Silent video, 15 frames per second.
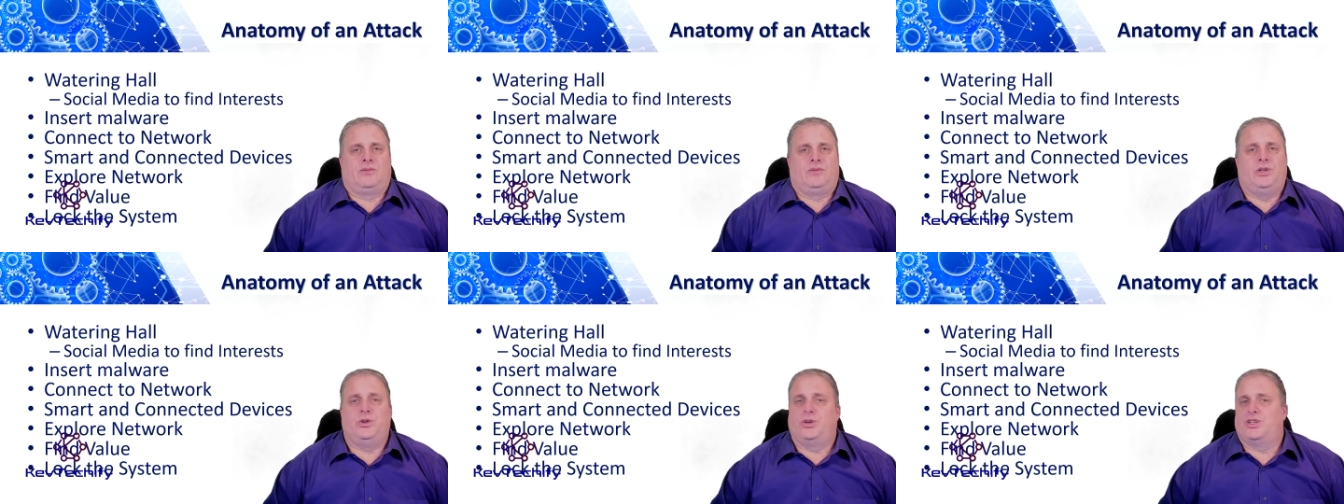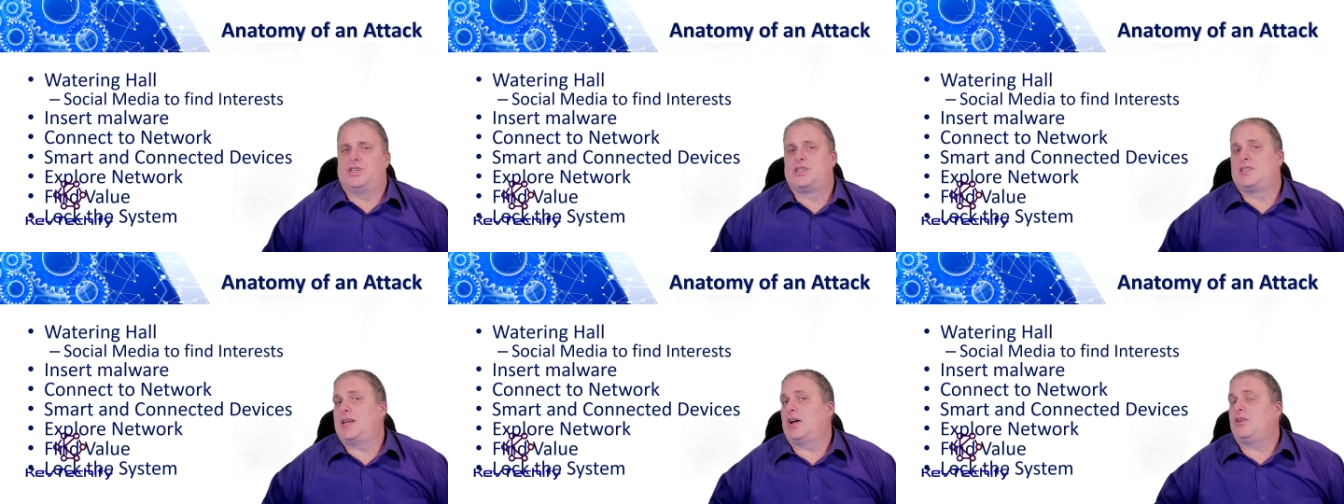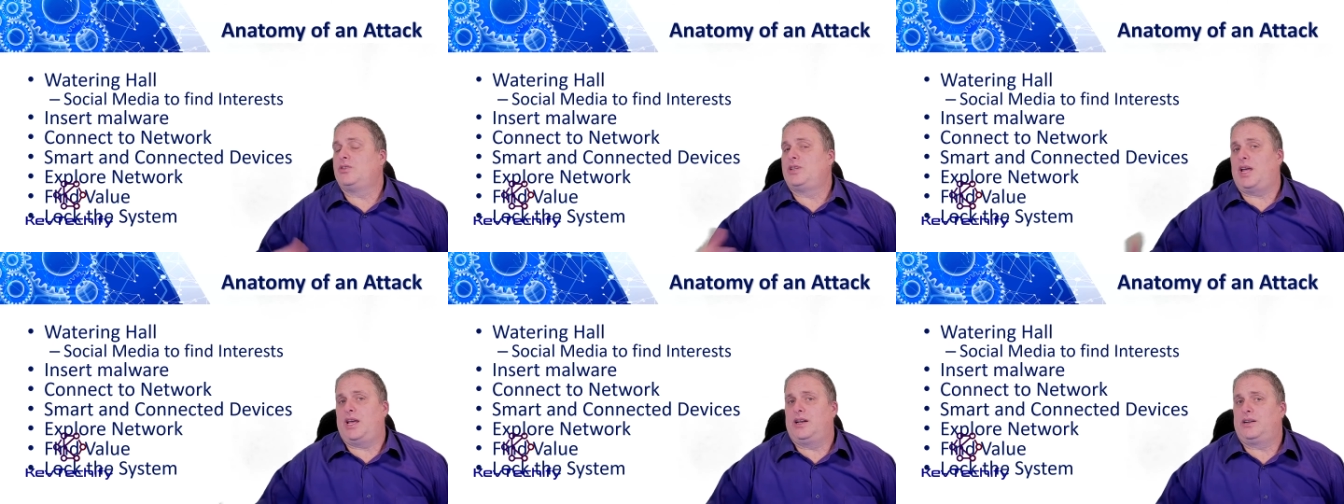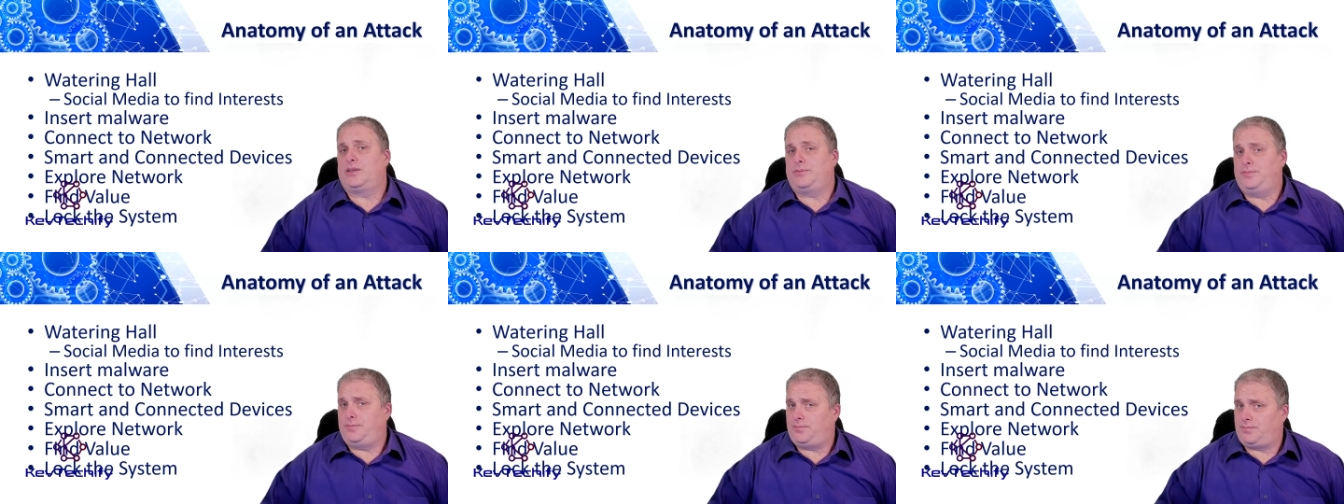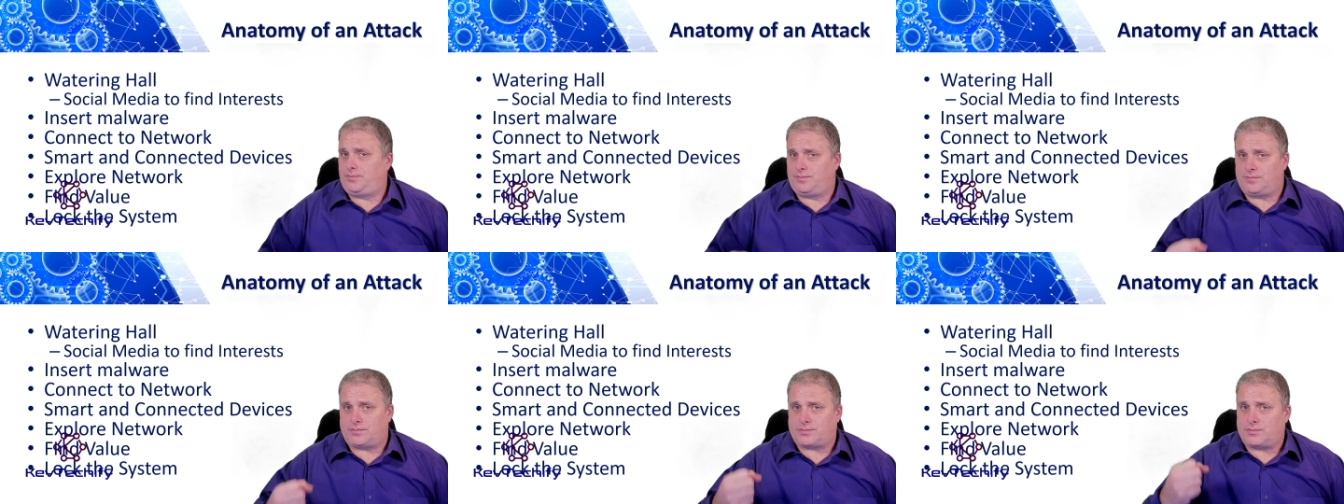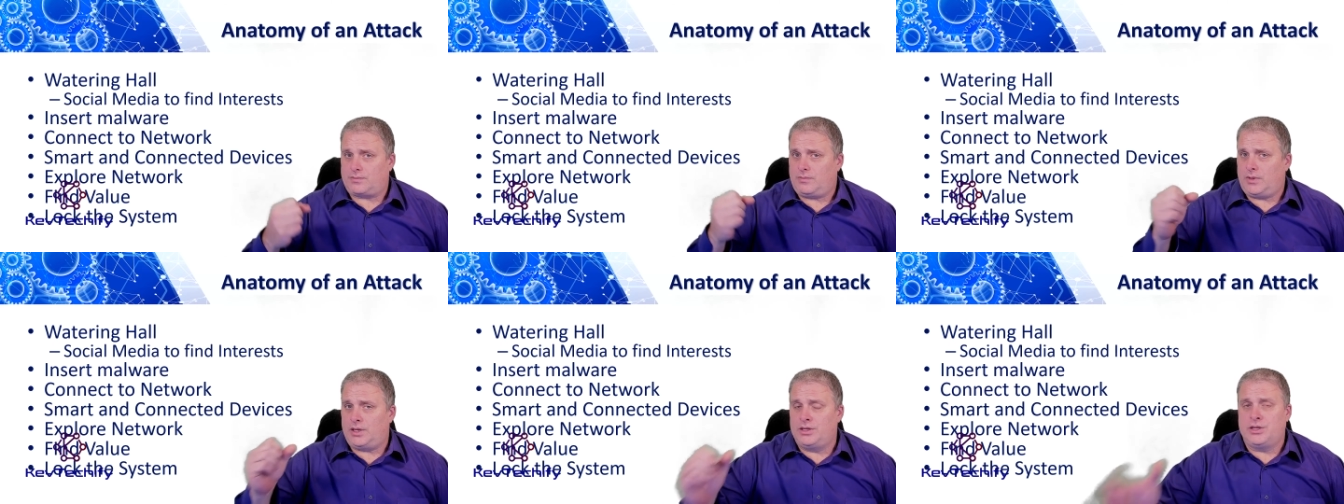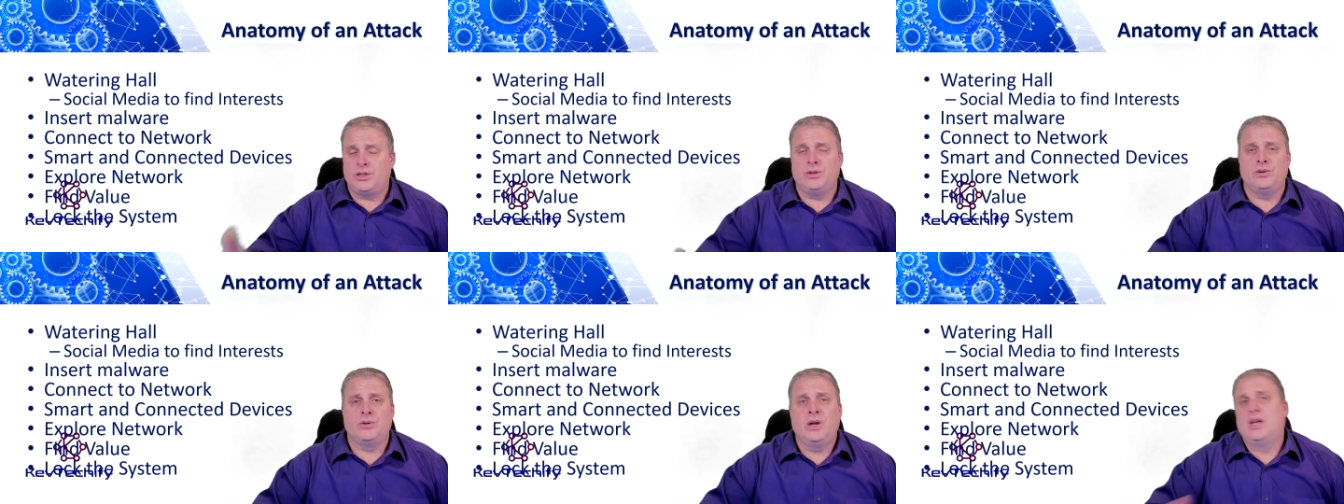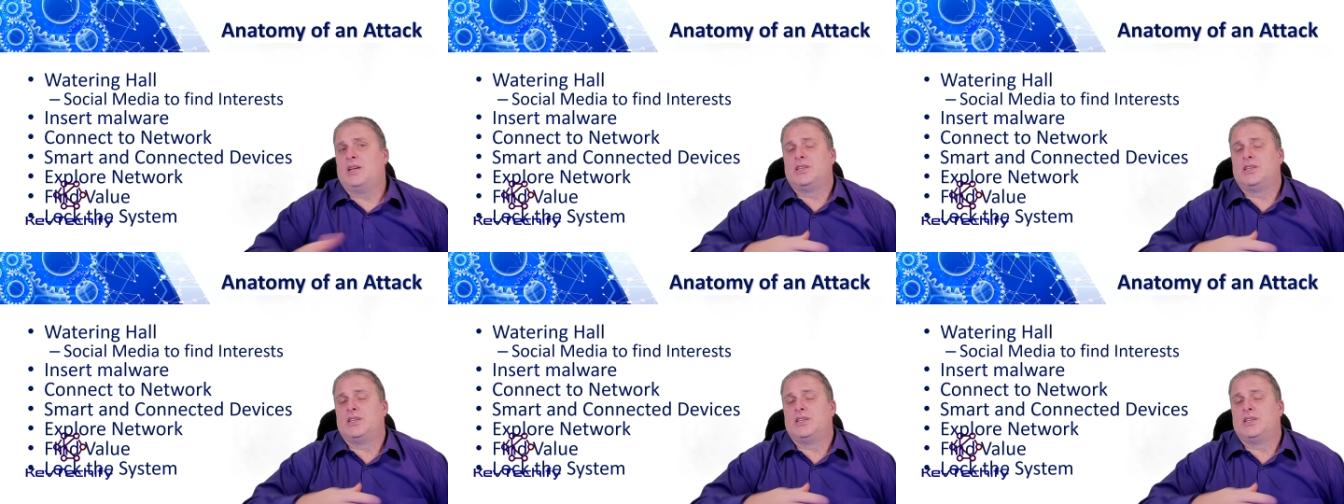You could sell data to